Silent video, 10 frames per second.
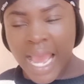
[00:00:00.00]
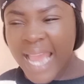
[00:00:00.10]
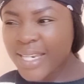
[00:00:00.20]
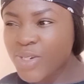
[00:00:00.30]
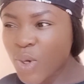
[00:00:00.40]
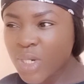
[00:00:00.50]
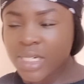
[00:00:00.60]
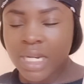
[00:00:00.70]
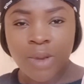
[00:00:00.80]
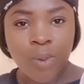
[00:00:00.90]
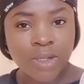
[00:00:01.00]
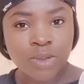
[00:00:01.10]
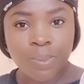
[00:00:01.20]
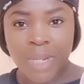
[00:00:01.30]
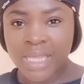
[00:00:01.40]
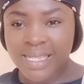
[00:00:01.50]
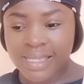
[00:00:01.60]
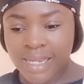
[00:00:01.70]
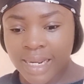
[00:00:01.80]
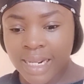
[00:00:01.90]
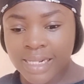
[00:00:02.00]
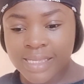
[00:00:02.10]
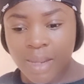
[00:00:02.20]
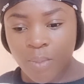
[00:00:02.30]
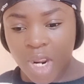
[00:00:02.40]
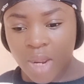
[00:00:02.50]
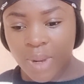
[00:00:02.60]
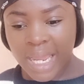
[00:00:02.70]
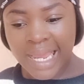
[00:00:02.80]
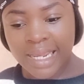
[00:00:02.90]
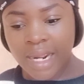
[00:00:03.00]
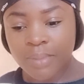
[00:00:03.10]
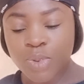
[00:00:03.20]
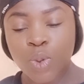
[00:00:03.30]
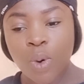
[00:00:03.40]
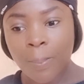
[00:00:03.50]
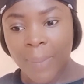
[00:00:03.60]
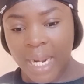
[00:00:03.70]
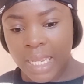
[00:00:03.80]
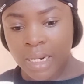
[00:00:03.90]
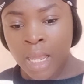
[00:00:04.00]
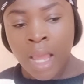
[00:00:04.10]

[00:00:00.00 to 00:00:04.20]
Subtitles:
I don't really want to make this channel somewhere where I come to complain,